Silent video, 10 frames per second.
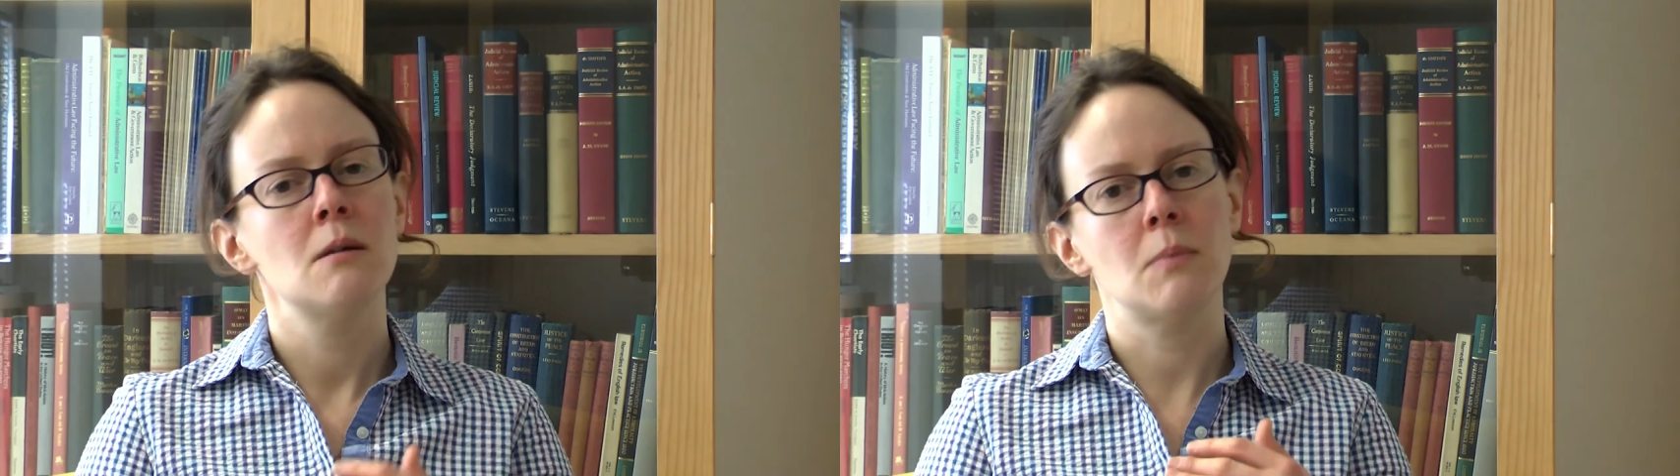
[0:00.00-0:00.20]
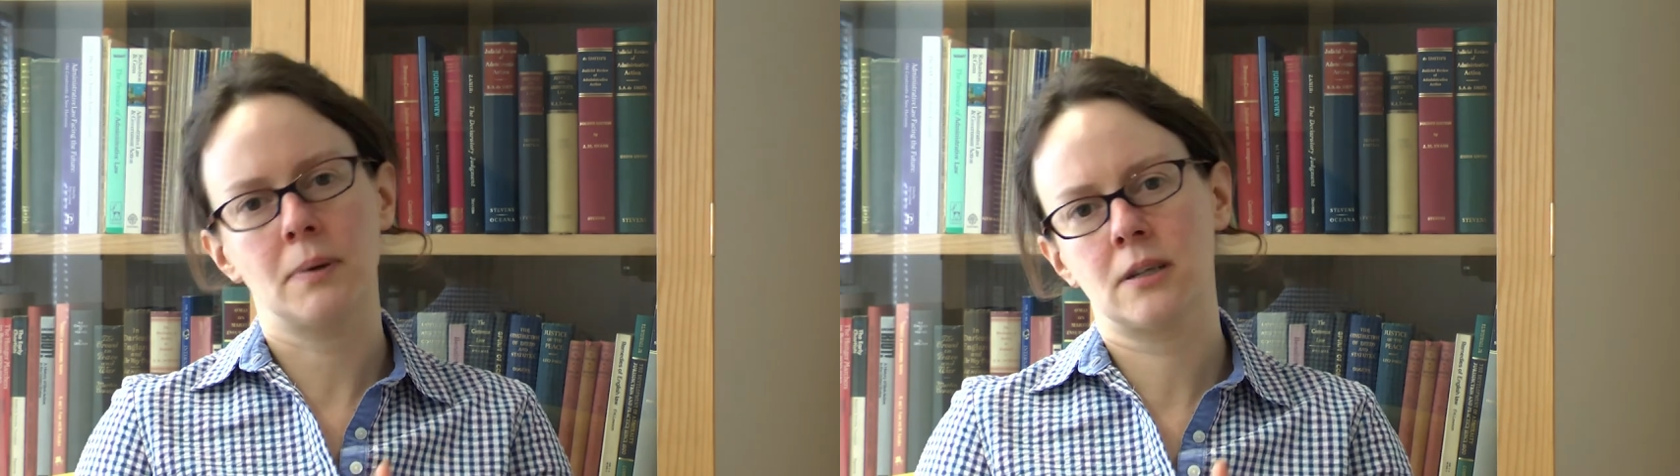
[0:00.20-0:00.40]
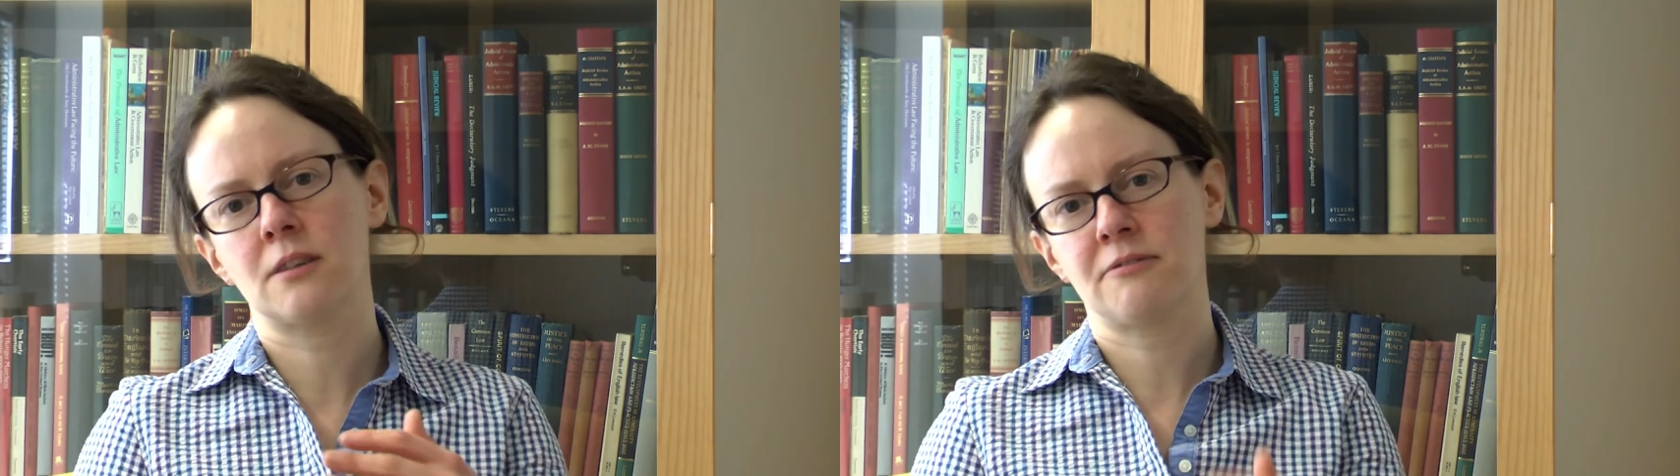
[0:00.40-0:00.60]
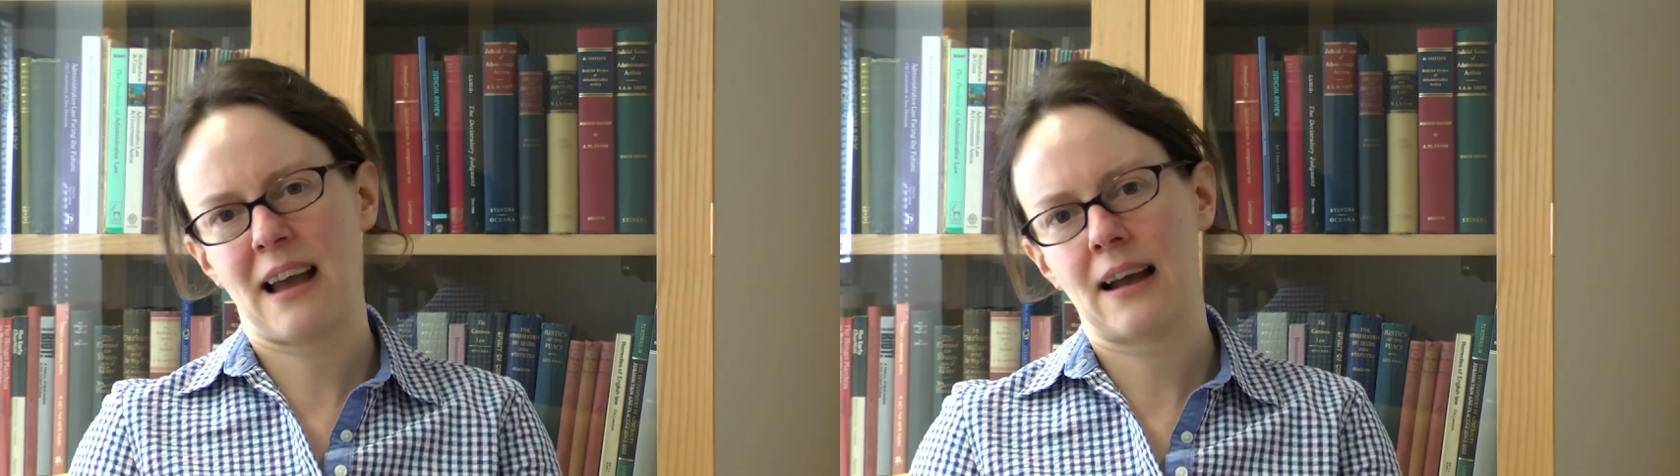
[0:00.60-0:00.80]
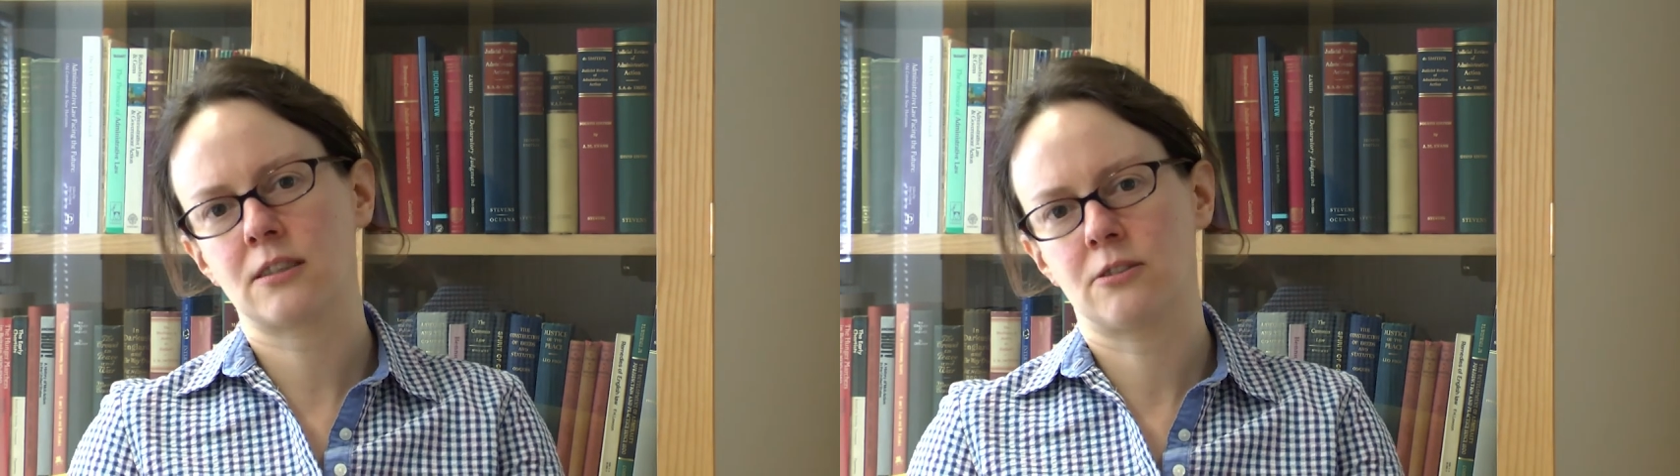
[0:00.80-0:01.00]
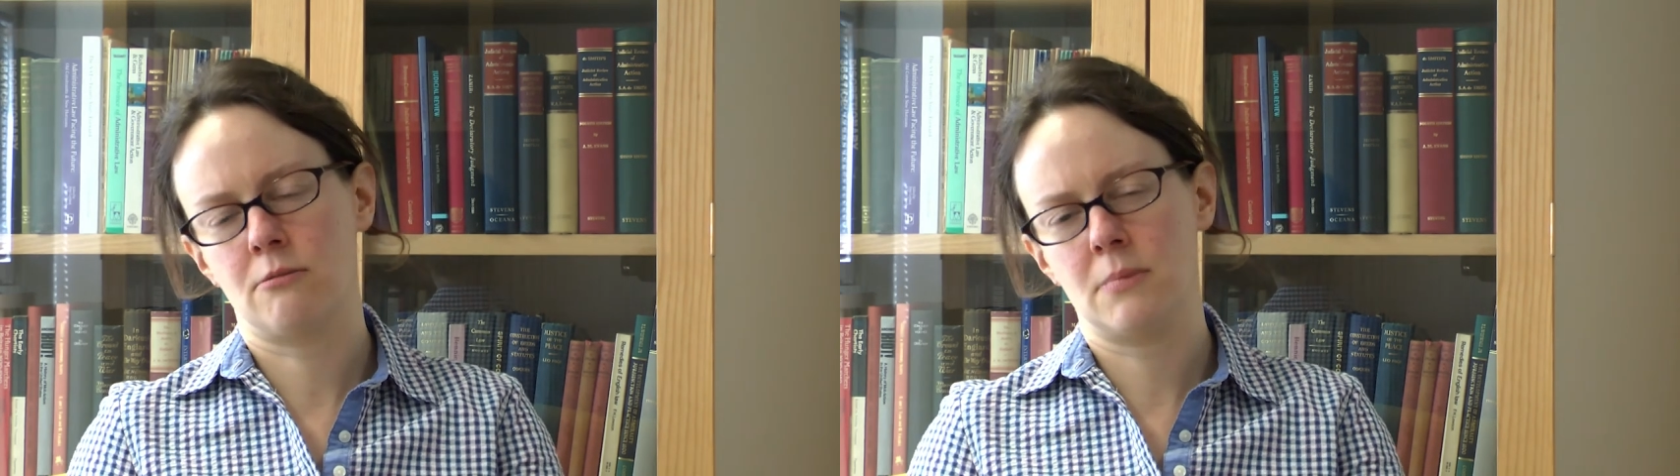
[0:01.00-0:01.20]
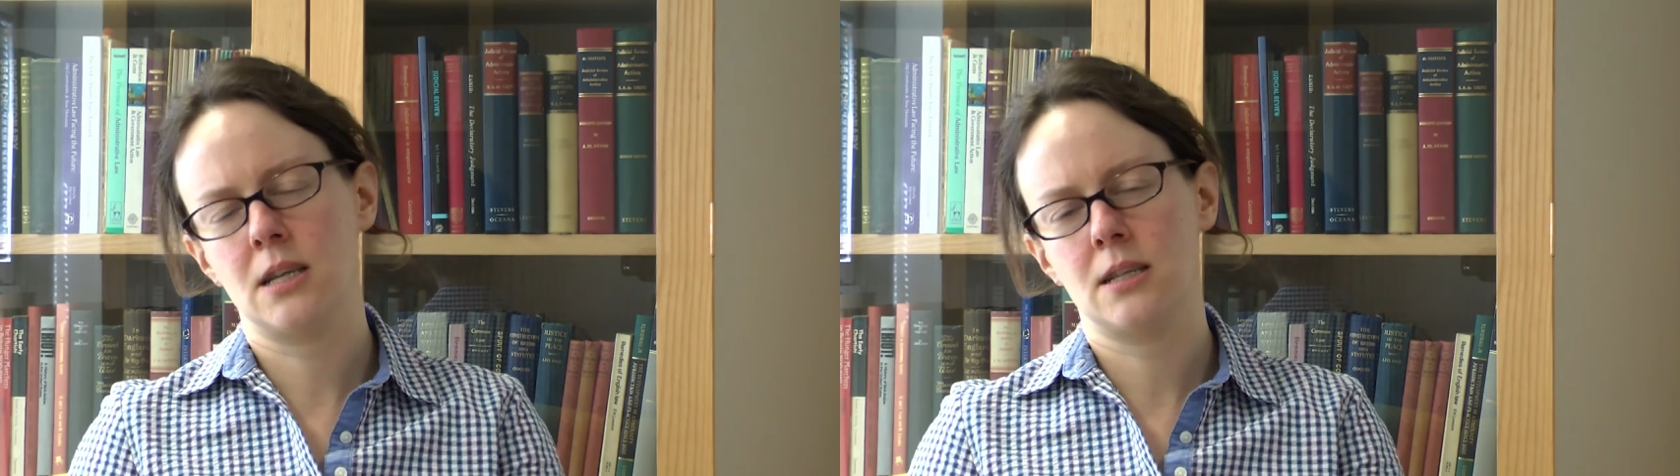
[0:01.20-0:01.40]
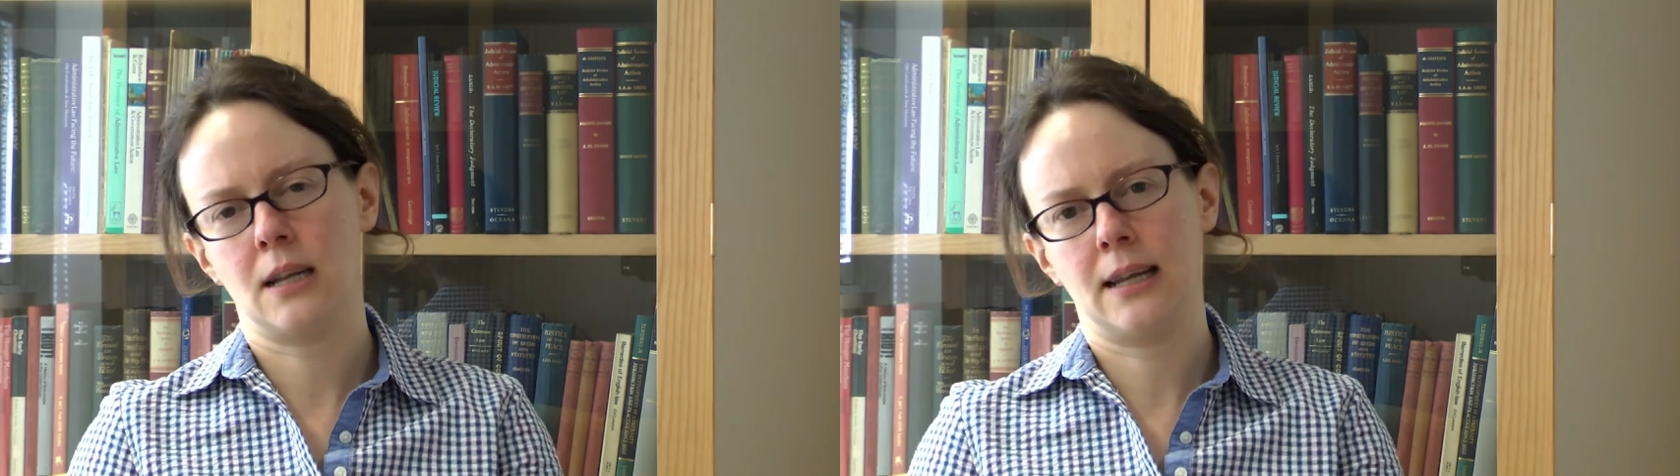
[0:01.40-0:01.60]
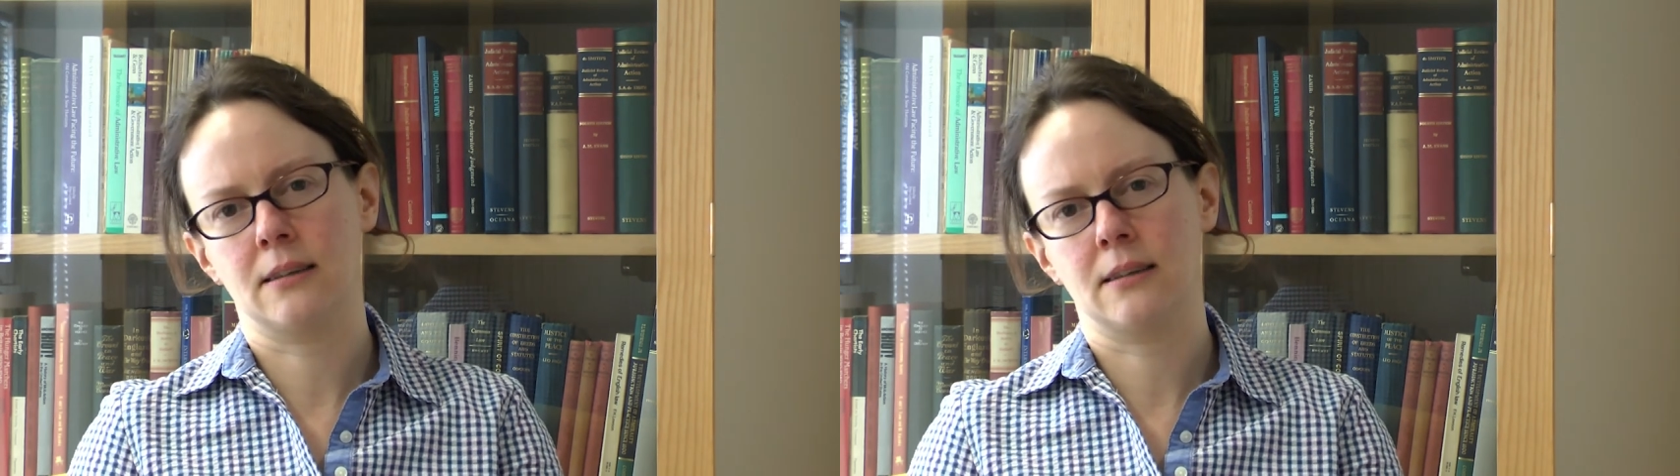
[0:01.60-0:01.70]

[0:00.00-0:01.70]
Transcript: But because the facts are immediately